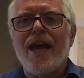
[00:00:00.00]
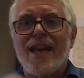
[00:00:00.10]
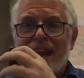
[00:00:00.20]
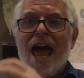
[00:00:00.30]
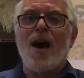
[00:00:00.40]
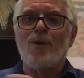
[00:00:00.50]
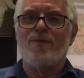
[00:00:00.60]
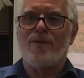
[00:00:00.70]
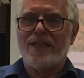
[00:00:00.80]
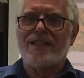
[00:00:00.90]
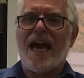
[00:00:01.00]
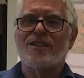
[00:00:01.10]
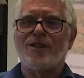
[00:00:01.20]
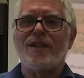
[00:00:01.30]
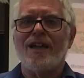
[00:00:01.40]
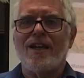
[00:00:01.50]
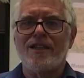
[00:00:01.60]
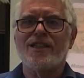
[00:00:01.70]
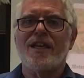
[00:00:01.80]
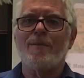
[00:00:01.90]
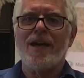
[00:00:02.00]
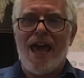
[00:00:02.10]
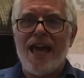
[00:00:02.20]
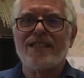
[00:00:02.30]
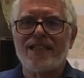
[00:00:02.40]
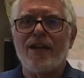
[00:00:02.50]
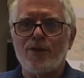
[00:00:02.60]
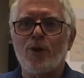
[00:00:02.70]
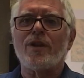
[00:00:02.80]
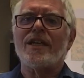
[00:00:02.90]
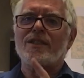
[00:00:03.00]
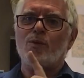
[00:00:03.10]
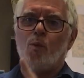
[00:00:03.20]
And now it's actually a legitimate egg cell nucleus,